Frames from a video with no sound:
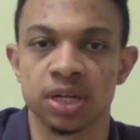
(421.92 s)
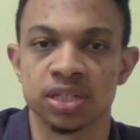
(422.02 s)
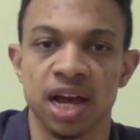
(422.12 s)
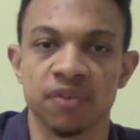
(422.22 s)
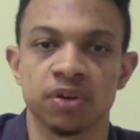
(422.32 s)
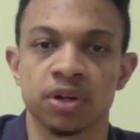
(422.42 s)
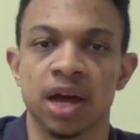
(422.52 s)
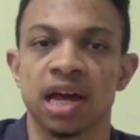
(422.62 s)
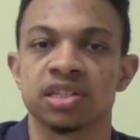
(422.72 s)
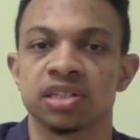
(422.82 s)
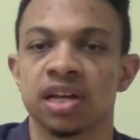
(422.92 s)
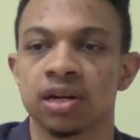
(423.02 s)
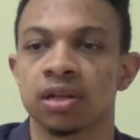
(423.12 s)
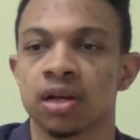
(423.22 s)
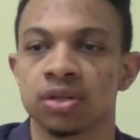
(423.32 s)
Africa as a
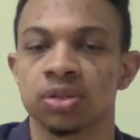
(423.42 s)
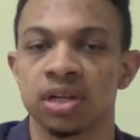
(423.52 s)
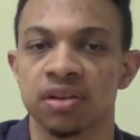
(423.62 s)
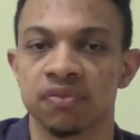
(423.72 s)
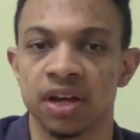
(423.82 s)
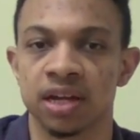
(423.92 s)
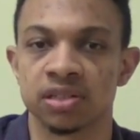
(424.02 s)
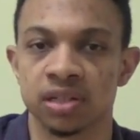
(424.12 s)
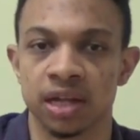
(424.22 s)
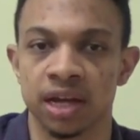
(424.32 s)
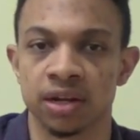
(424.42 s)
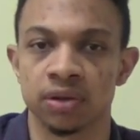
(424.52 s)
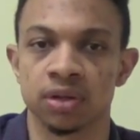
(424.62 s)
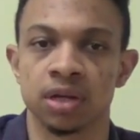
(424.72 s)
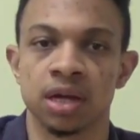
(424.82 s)
technologically advanced land,